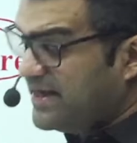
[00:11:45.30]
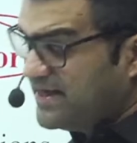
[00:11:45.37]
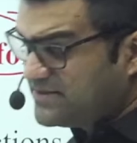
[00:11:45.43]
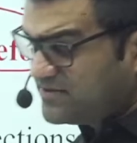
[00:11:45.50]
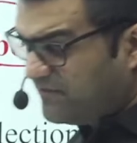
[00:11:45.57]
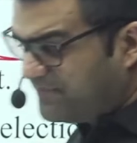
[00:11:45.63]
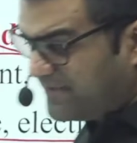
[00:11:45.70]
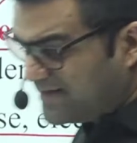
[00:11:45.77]
of
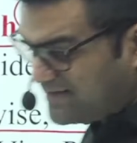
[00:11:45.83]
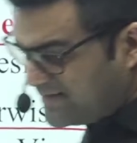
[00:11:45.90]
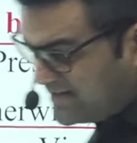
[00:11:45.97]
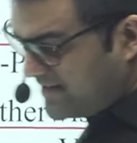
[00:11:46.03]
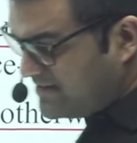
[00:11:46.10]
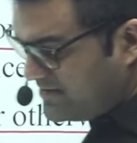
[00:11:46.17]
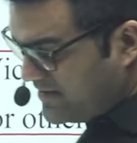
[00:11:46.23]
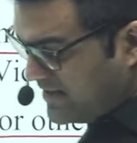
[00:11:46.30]
president,
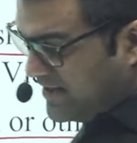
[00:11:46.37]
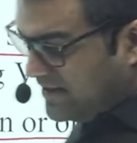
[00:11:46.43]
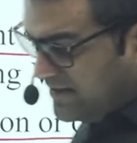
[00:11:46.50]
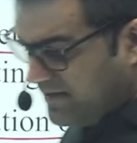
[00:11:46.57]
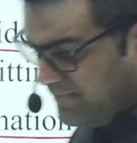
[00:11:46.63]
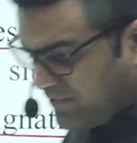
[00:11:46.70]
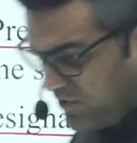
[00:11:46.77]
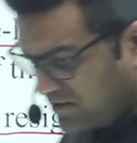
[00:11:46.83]
the
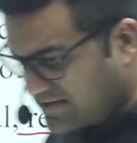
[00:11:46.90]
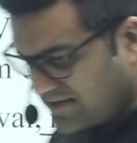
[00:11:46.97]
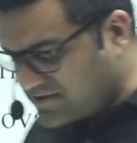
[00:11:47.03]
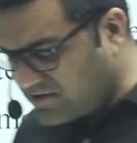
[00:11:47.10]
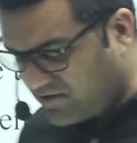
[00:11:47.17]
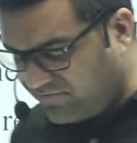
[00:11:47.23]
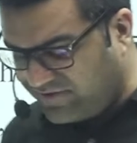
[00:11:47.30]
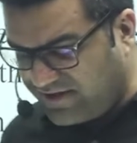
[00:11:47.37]
process of
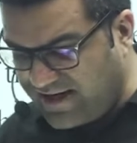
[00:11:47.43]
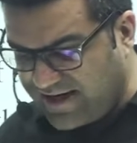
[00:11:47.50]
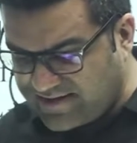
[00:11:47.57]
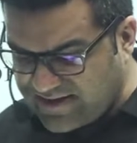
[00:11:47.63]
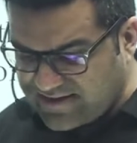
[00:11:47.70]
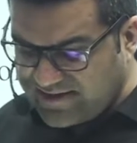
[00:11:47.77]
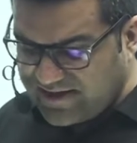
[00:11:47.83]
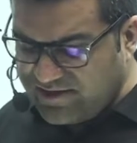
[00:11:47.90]
electing
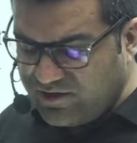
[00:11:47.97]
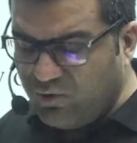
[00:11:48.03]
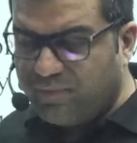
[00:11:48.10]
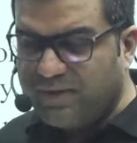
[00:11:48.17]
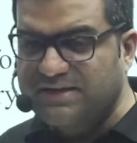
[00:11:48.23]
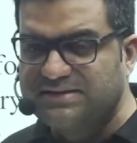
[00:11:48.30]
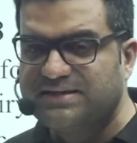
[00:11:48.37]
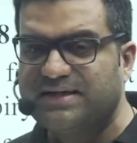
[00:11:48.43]
the new
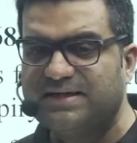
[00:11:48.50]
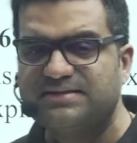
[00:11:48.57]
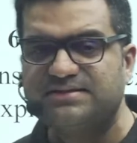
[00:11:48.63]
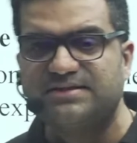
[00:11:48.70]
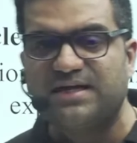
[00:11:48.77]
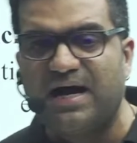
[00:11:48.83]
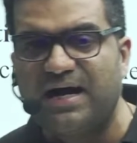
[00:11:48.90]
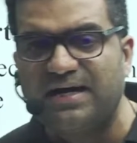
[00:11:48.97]
president
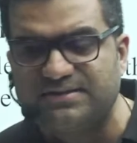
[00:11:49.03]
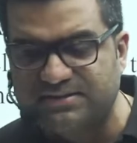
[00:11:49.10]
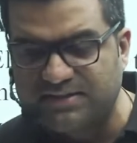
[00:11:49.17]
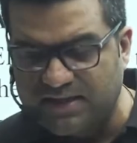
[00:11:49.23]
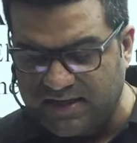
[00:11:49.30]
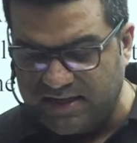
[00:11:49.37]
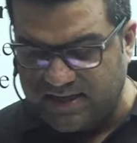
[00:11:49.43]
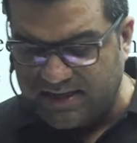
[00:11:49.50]
starts
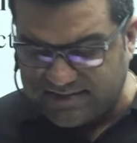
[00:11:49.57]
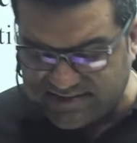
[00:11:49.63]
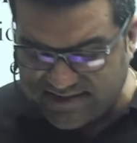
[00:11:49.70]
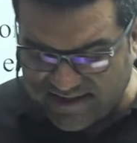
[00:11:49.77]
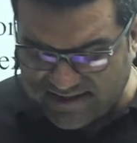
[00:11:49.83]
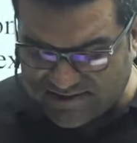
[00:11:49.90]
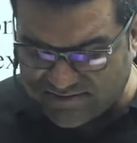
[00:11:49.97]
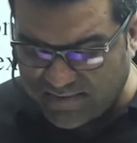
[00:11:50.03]

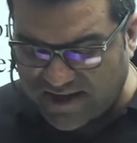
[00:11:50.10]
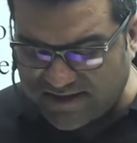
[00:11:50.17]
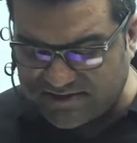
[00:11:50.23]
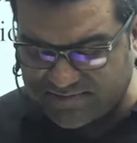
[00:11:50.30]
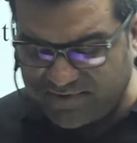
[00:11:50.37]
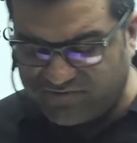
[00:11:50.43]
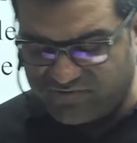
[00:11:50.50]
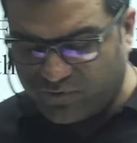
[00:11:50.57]
6 months
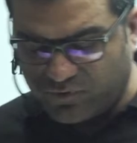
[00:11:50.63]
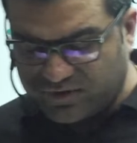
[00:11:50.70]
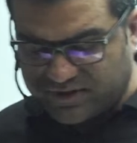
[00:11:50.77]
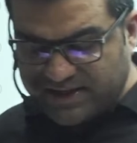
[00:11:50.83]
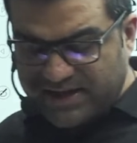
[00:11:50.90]
before the